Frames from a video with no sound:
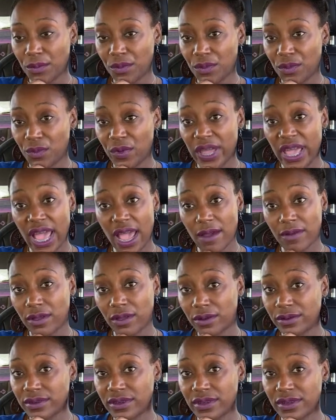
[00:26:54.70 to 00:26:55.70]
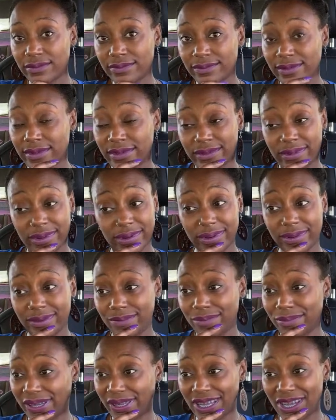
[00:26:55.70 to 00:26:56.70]
we have those.
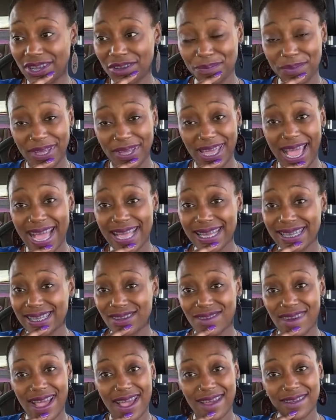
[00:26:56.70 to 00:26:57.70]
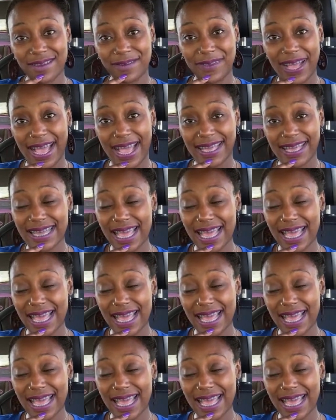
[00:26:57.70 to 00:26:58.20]
Believe me, I still have them, guys.